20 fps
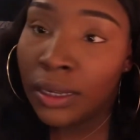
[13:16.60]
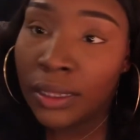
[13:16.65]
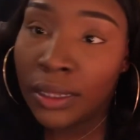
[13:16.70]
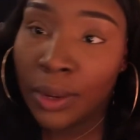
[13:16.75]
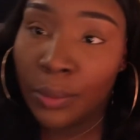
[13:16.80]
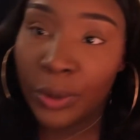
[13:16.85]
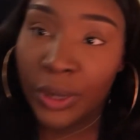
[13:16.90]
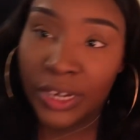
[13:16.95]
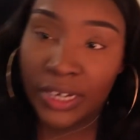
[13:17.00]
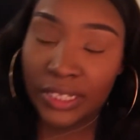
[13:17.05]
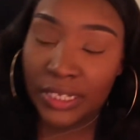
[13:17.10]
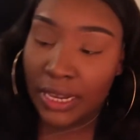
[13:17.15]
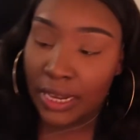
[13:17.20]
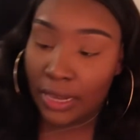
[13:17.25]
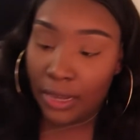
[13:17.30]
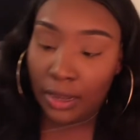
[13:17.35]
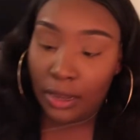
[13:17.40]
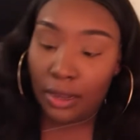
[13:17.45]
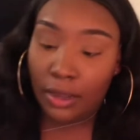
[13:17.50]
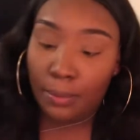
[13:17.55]
Then we're going to
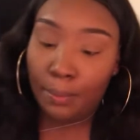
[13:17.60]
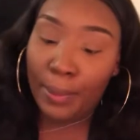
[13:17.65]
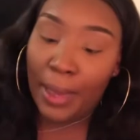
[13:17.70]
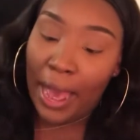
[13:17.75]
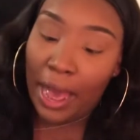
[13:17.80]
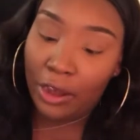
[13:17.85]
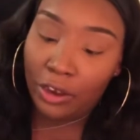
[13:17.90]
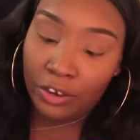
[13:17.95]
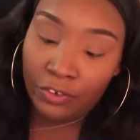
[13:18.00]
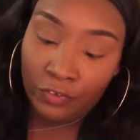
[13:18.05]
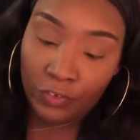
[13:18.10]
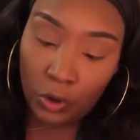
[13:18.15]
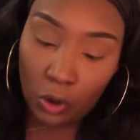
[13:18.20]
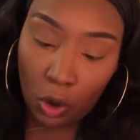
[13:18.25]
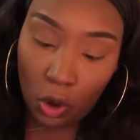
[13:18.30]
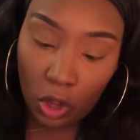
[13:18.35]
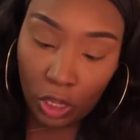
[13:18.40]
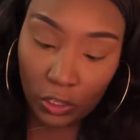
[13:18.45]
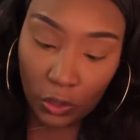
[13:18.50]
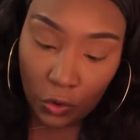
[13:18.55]
take a powder for
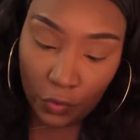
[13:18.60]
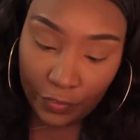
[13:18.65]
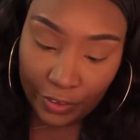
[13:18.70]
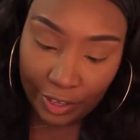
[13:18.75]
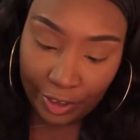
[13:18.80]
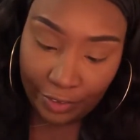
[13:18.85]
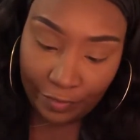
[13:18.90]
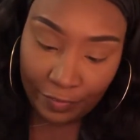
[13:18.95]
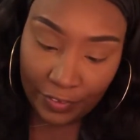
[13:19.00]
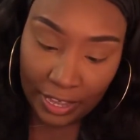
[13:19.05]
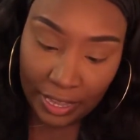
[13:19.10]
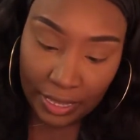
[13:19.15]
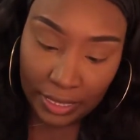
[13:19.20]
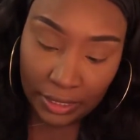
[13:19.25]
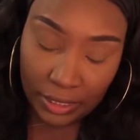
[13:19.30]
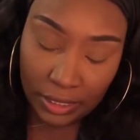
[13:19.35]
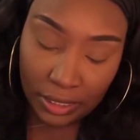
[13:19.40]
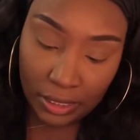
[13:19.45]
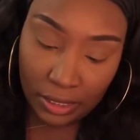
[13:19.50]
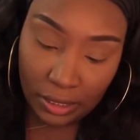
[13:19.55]
all over your
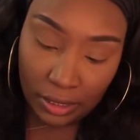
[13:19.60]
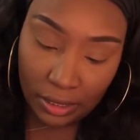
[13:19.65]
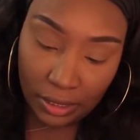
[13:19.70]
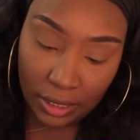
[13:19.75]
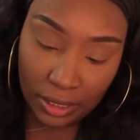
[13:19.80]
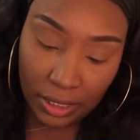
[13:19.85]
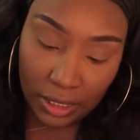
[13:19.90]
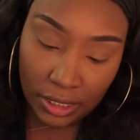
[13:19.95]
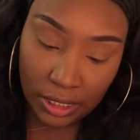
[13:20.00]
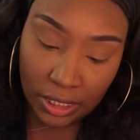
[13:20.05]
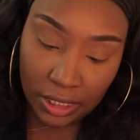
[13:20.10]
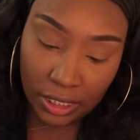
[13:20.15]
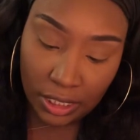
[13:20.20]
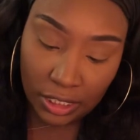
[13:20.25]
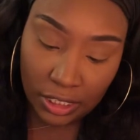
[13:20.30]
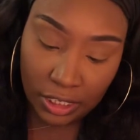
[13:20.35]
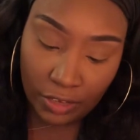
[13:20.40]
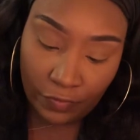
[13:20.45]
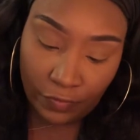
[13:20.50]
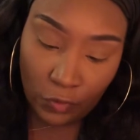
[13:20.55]
face. And this is
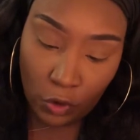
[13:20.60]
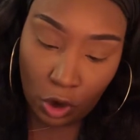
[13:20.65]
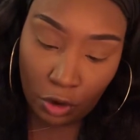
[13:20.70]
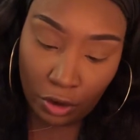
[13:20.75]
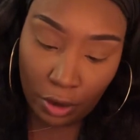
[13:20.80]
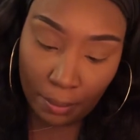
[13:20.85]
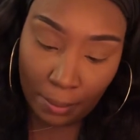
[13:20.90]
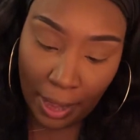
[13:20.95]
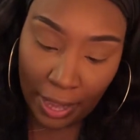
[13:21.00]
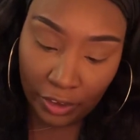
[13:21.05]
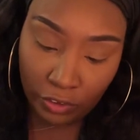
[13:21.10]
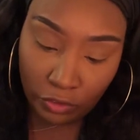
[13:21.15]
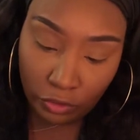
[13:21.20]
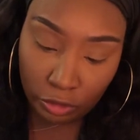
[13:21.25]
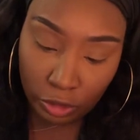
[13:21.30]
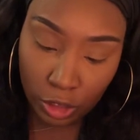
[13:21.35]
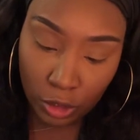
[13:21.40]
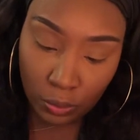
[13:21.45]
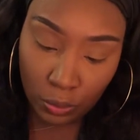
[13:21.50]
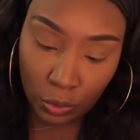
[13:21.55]
the Sephora Micro
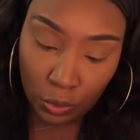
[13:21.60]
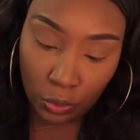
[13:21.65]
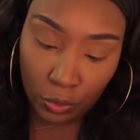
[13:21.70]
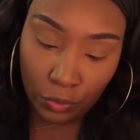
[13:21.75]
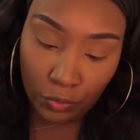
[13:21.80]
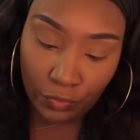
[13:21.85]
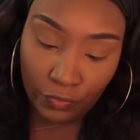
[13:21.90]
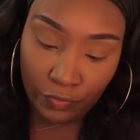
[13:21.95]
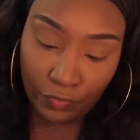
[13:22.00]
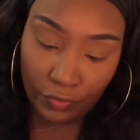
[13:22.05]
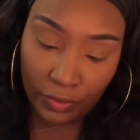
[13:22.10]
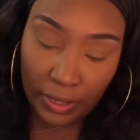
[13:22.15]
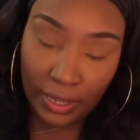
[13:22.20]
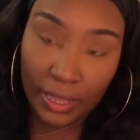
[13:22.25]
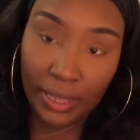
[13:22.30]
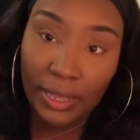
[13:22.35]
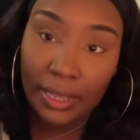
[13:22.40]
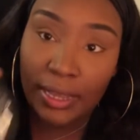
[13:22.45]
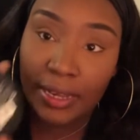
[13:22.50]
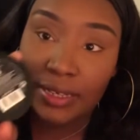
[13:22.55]
Smooth
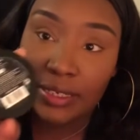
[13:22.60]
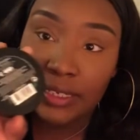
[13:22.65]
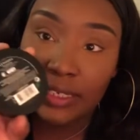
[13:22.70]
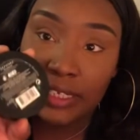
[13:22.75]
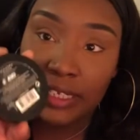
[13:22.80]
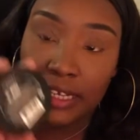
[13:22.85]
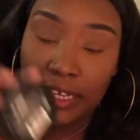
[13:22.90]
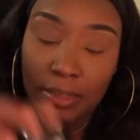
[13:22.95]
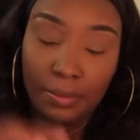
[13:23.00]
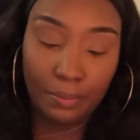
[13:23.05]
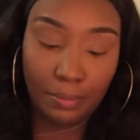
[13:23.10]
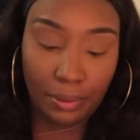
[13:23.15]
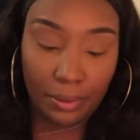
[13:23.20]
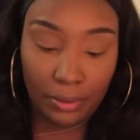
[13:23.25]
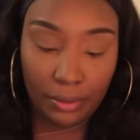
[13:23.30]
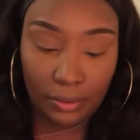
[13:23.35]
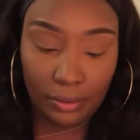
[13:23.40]
and Deep.